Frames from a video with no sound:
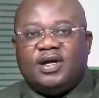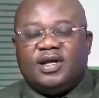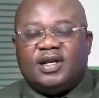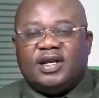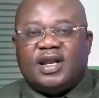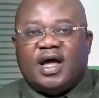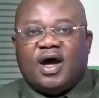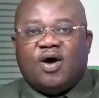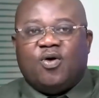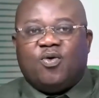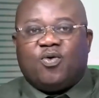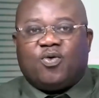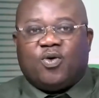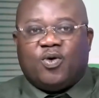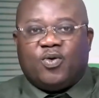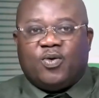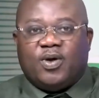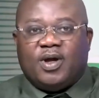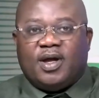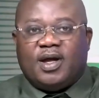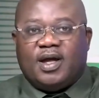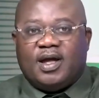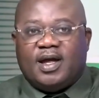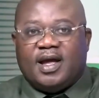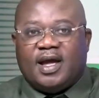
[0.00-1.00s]
na
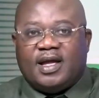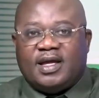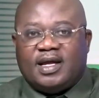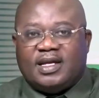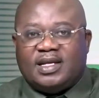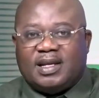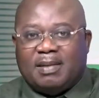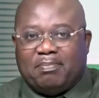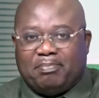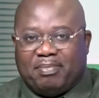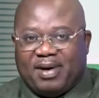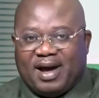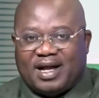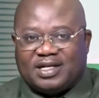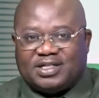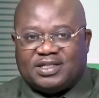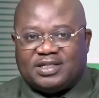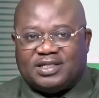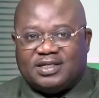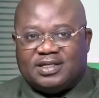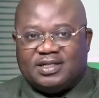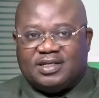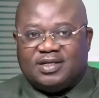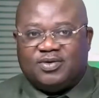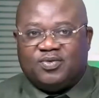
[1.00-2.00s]
okohwe eye the
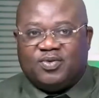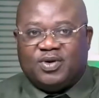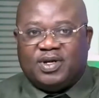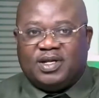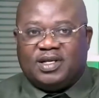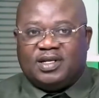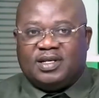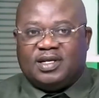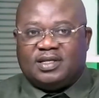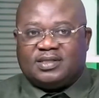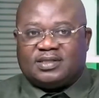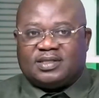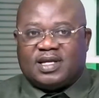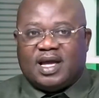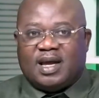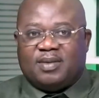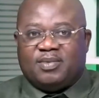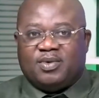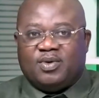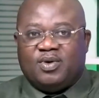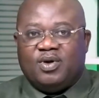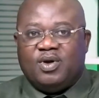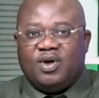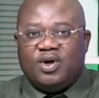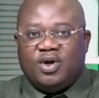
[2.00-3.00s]
passion we this
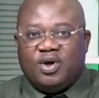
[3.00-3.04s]
time